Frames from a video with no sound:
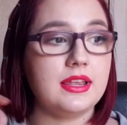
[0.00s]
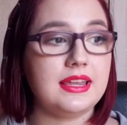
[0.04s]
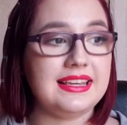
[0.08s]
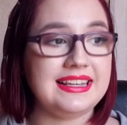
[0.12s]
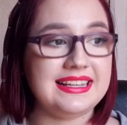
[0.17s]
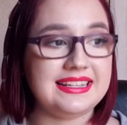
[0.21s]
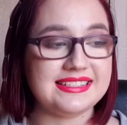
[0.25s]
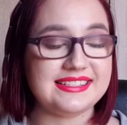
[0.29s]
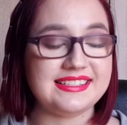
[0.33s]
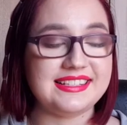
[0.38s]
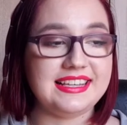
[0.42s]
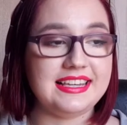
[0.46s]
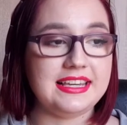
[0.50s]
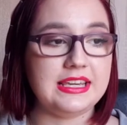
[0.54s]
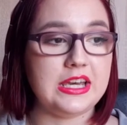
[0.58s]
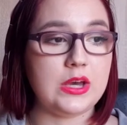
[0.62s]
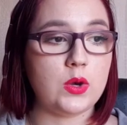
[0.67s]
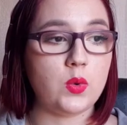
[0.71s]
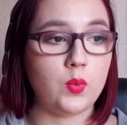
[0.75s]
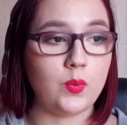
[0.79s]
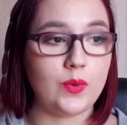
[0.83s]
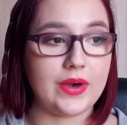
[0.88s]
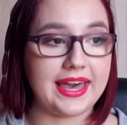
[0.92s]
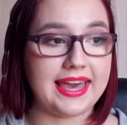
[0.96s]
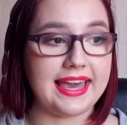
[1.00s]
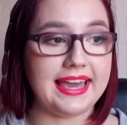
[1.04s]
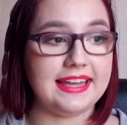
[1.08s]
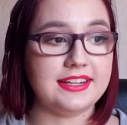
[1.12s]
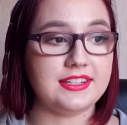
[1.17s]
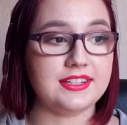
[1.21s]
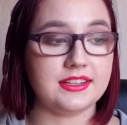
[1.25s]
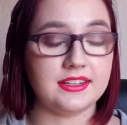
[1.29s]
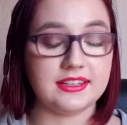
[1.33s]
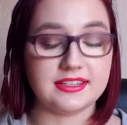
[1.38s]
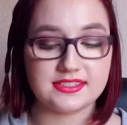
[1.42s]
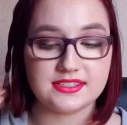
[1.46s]
easy way
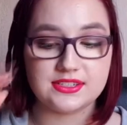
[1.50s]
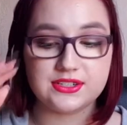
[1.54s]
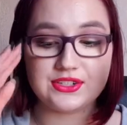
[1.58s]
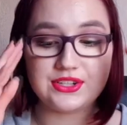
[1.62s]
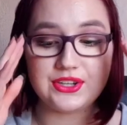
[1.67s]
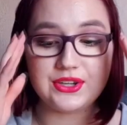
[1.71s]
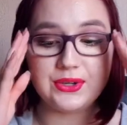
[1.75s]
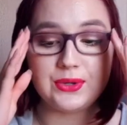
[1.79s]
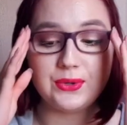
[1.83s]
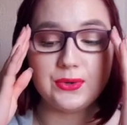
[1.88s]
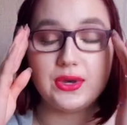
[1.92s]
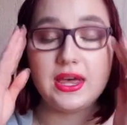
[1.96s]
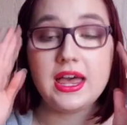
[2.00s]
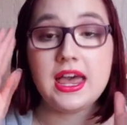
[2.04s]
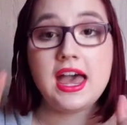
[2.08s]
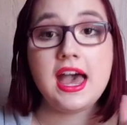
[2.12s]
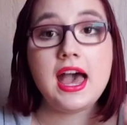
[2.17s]
to listen to.